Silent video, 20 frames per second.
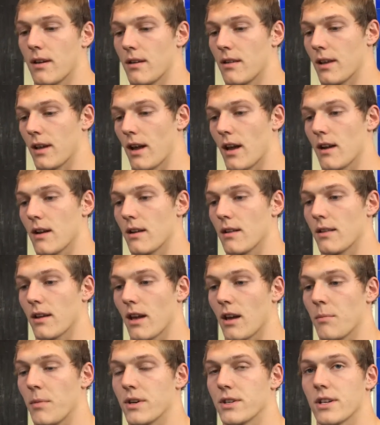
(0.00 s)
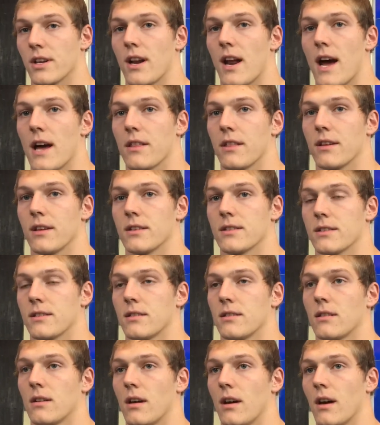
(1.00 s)
They got a bunch of good
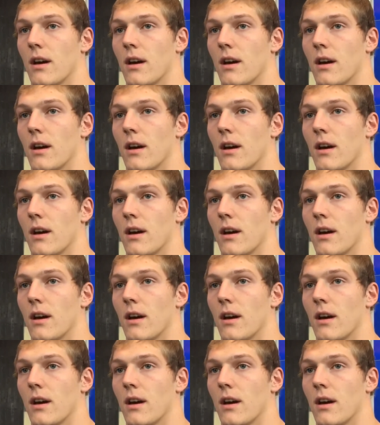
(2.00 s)
athletes.